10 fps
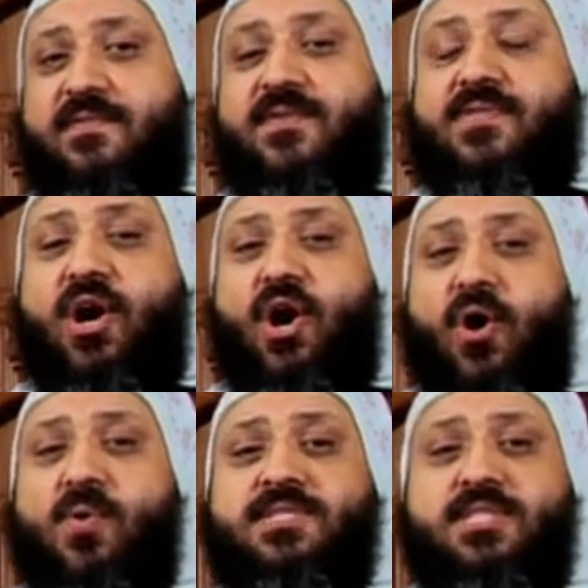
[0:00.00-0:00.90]
For the
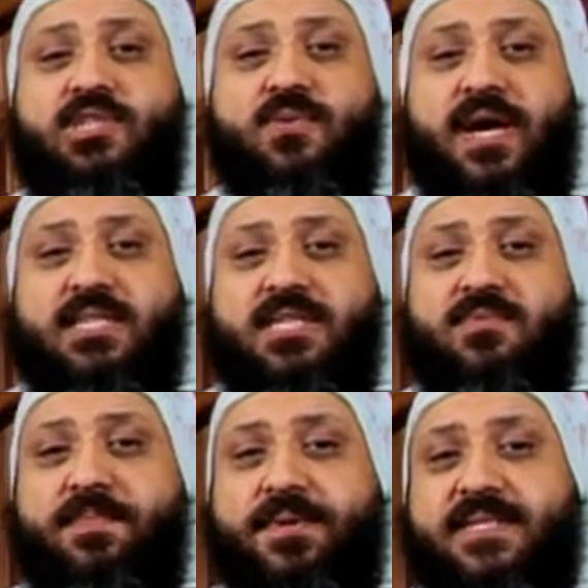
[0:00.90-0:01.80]
whole situation
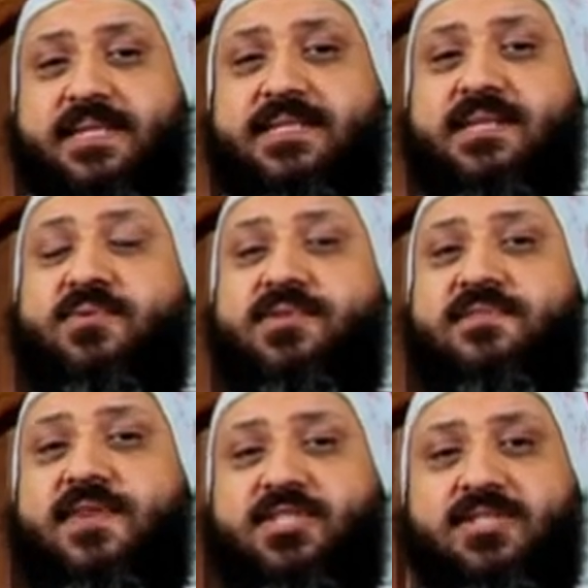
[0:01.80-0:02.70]
represents the
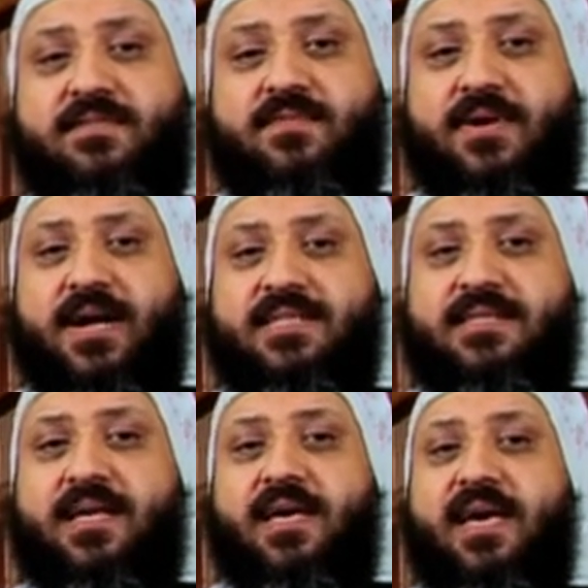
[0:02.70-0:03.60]
crucifixion of Christ